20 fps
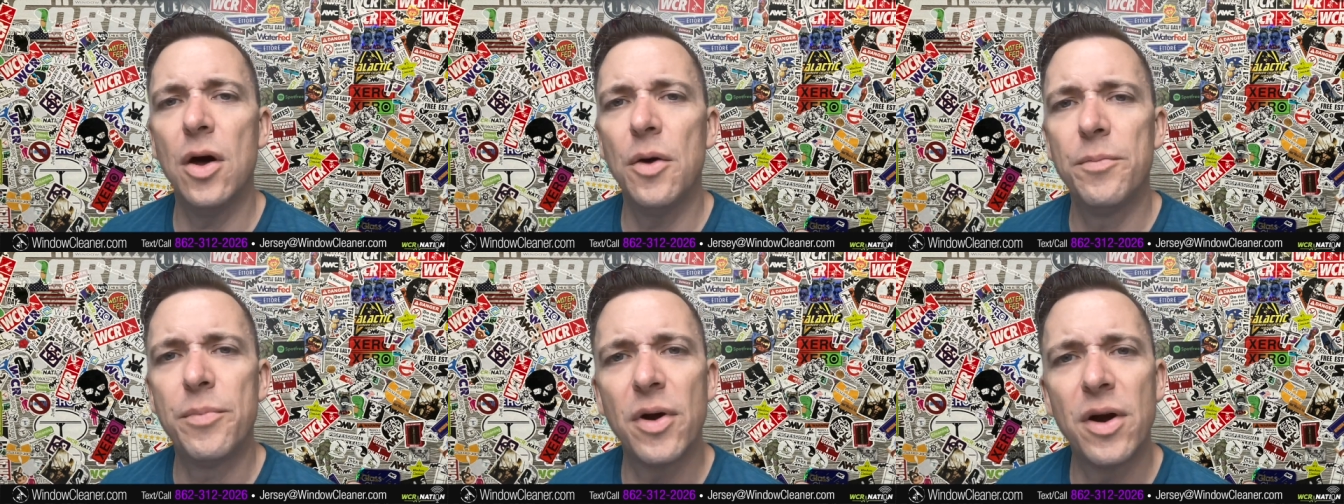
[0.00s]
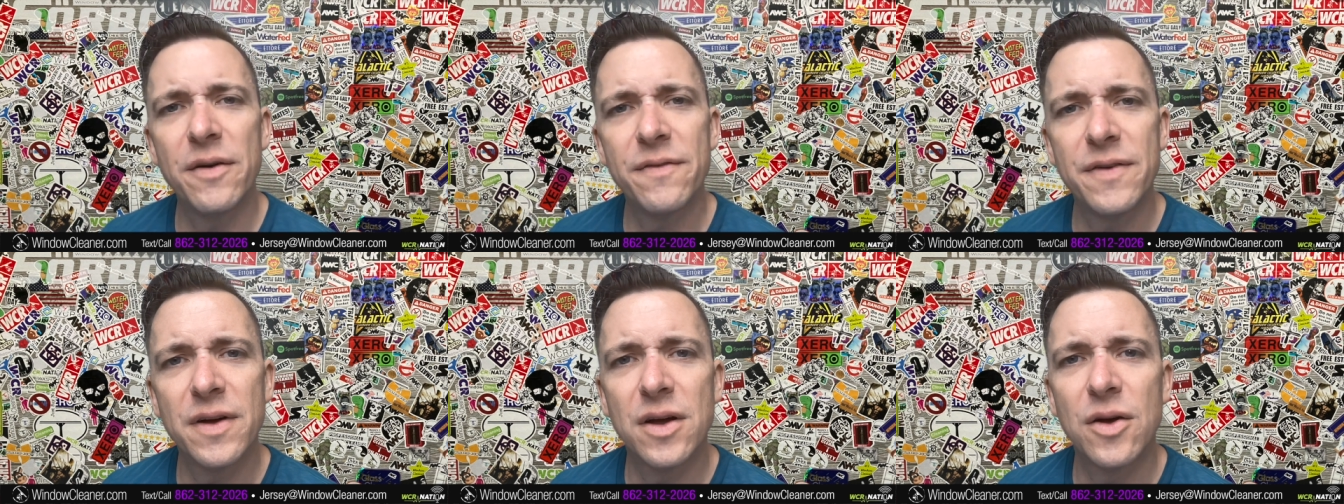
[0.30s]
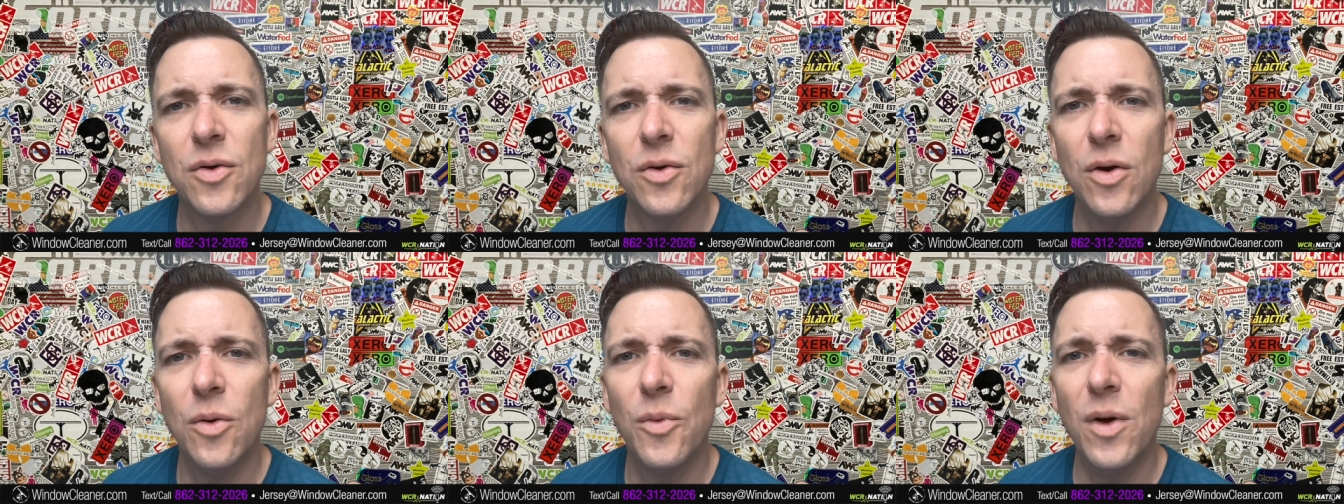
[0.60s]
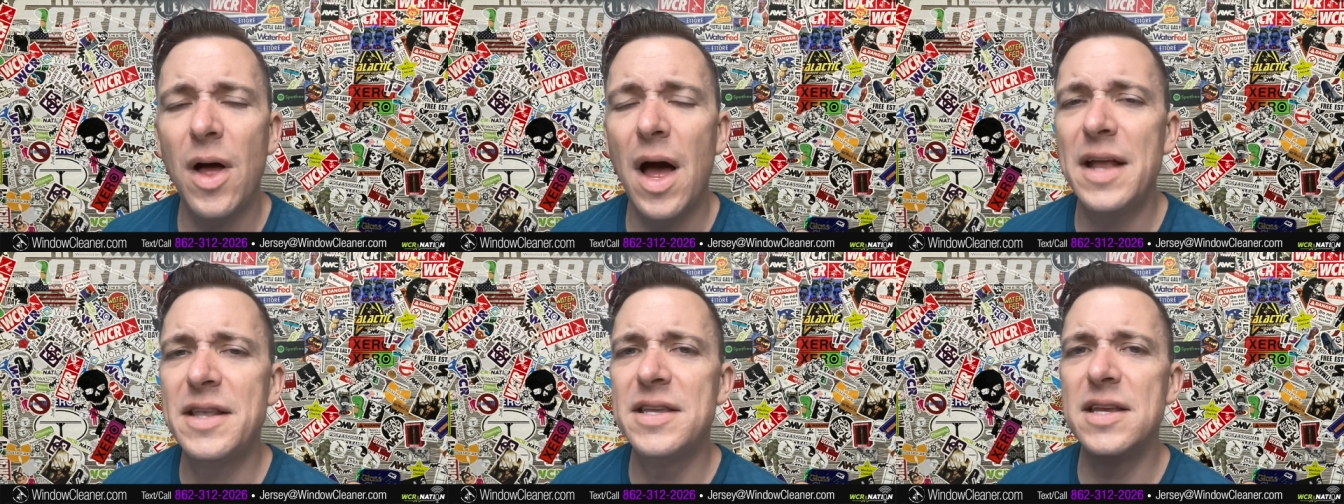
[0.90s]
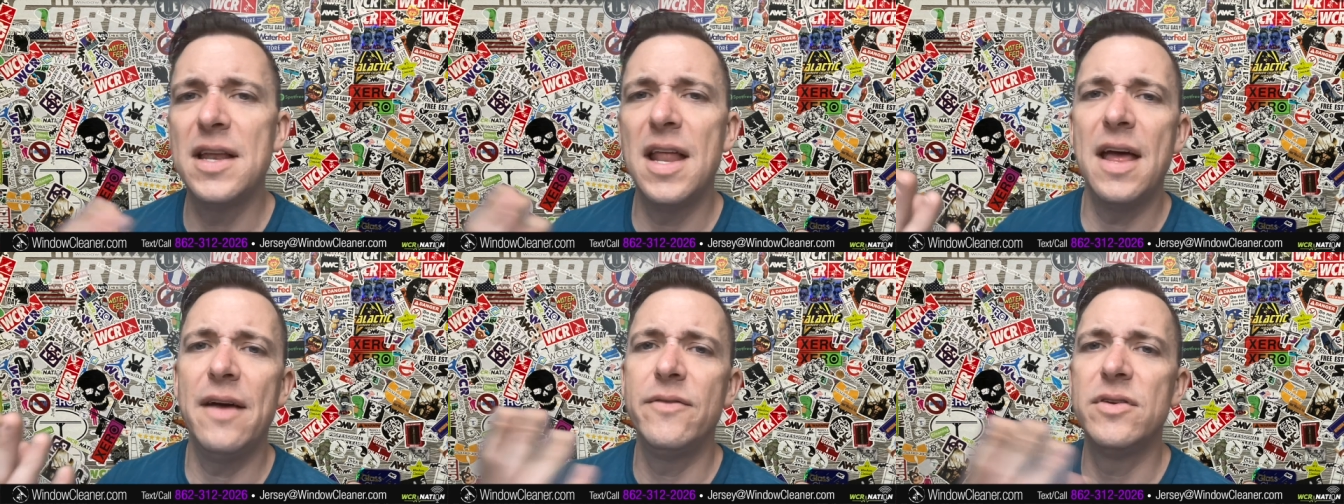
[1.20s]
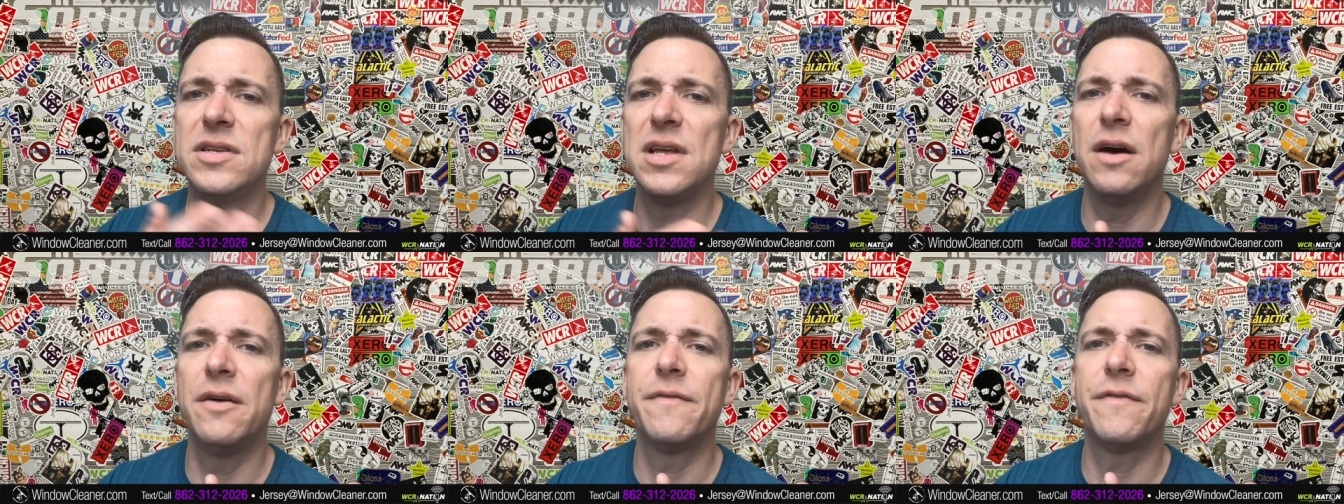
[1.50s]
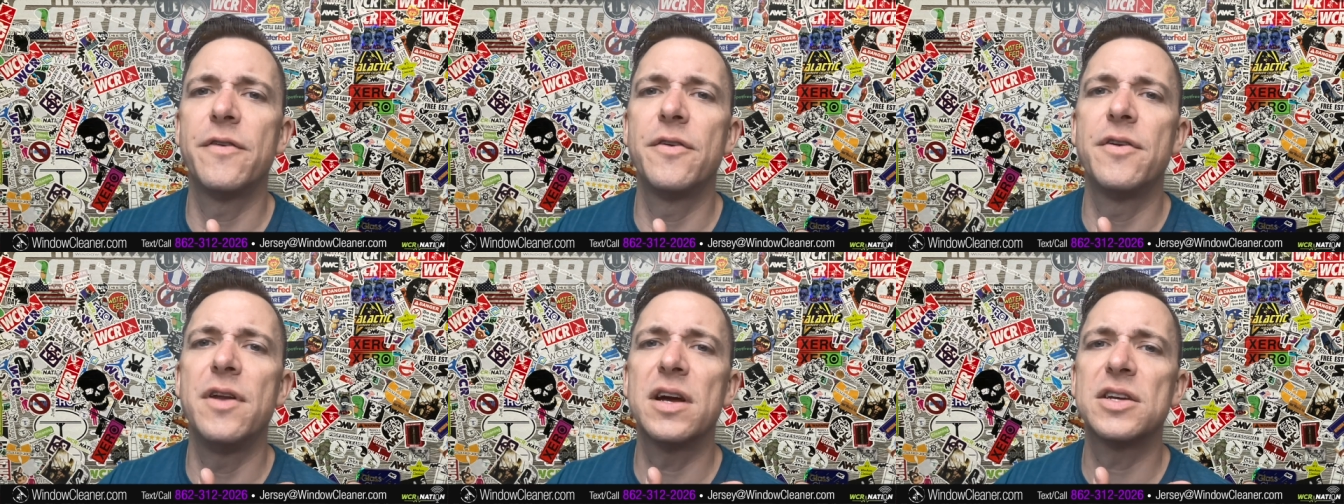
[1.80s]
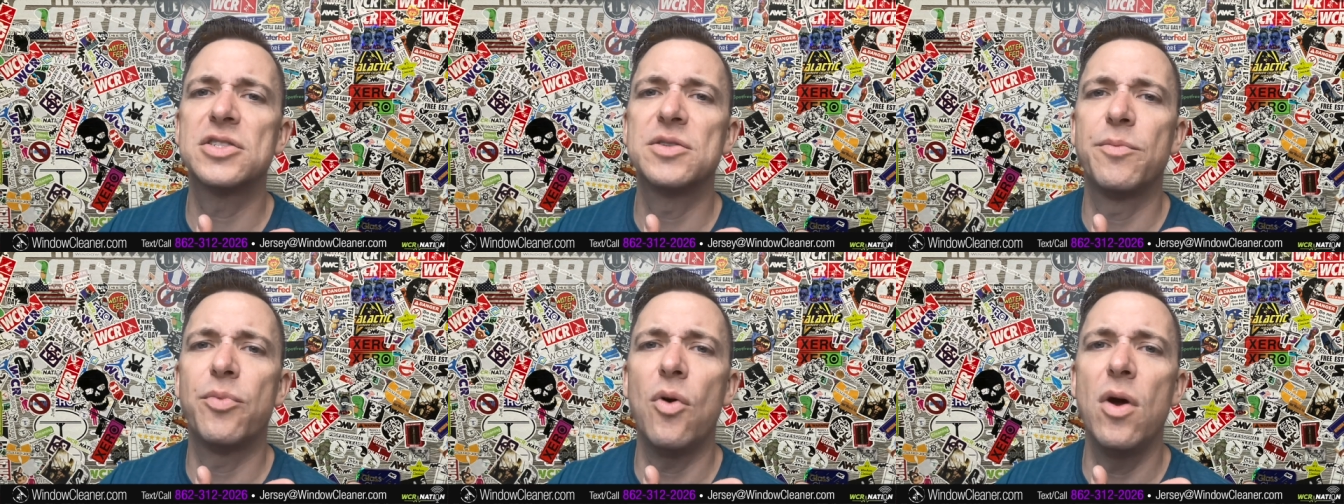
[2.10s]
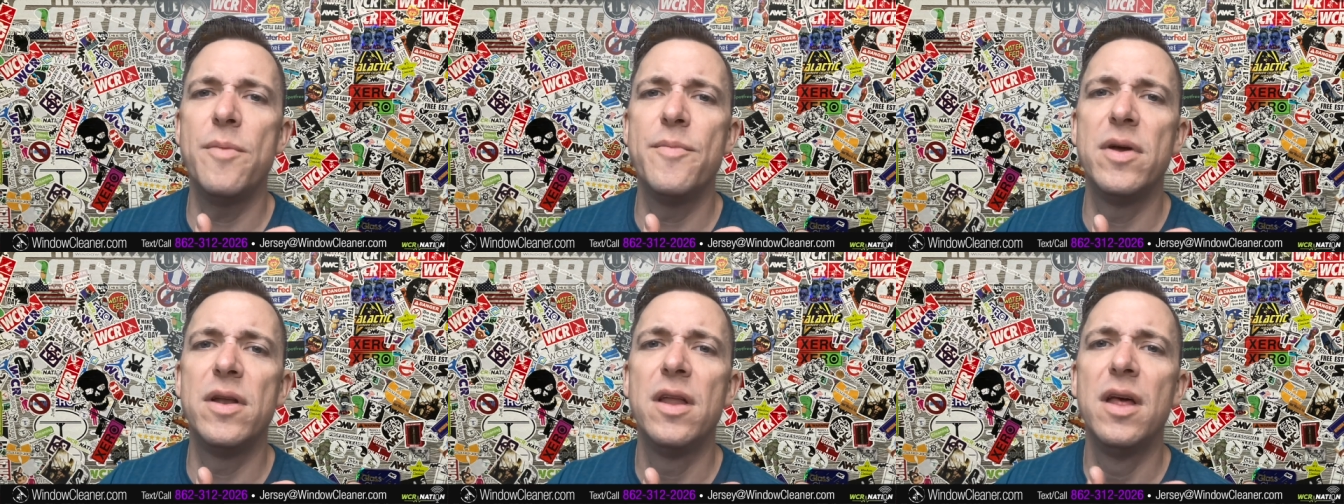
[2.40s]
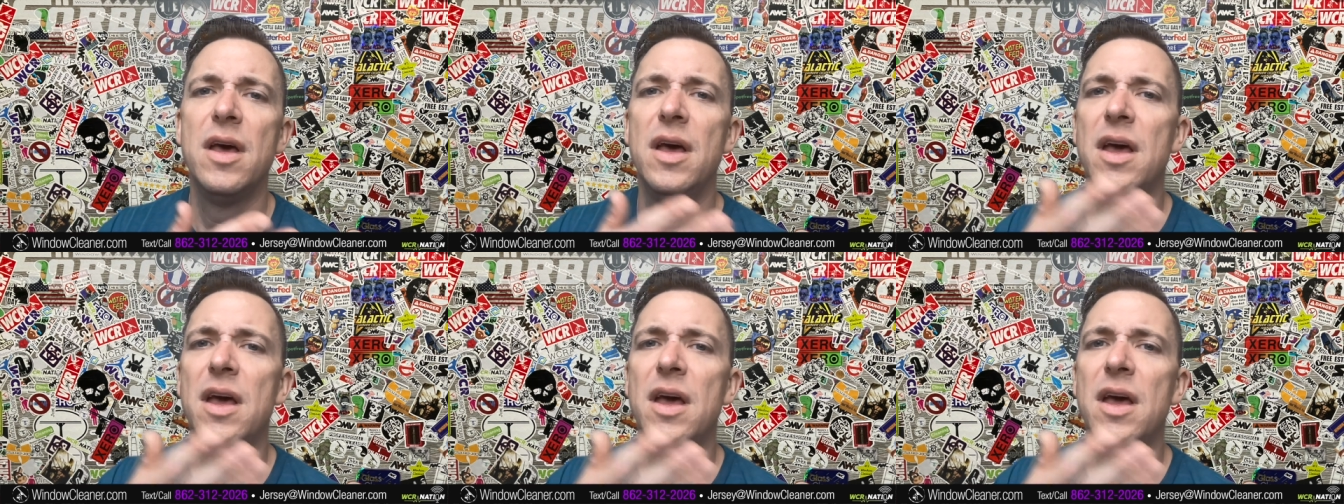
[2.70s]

Oh, perfect. Cool. Well, I didn't have you down for your next appointment.